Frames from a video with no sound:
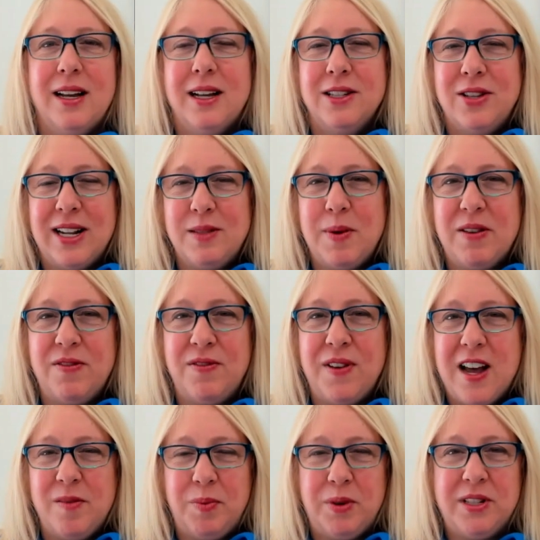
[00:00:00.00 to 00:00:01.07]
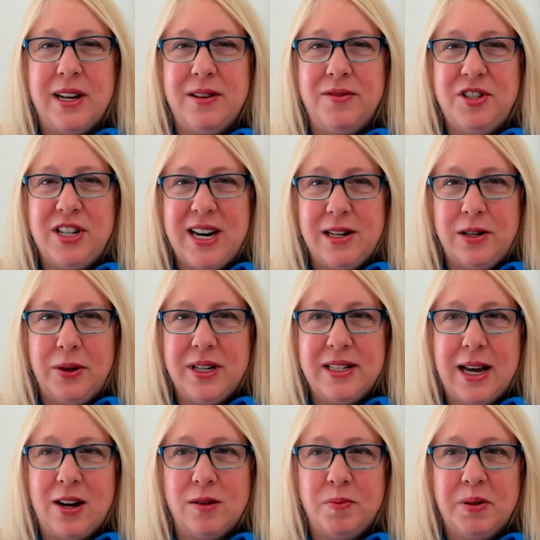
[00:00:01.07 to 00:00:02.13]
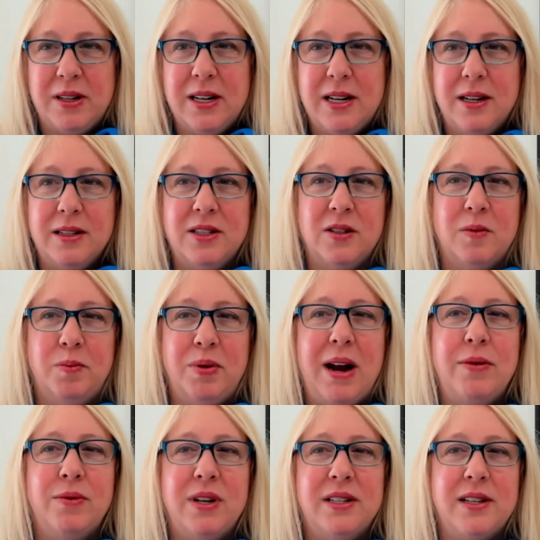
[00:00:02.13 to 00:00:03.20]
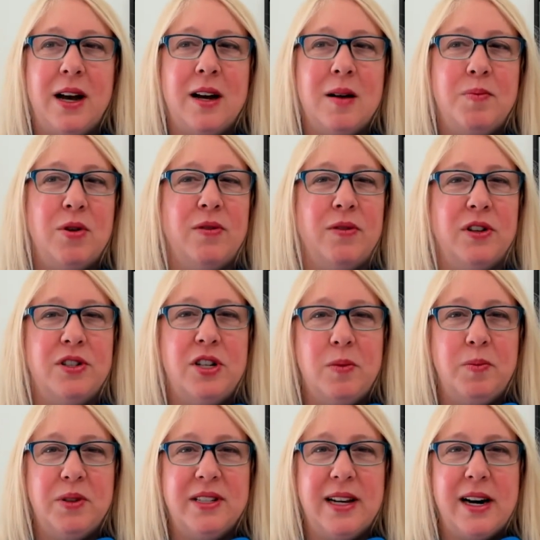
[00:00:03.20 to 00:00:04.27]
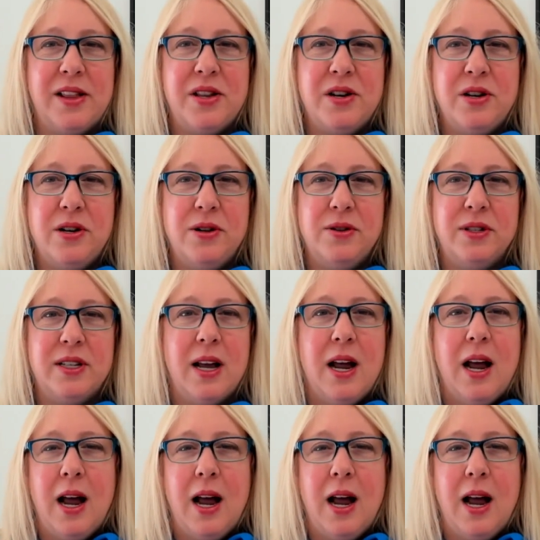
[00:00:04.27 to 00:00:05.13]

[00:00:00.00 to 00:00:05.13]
So that's about five percent of January's output. So Brent was up over two percent on the news.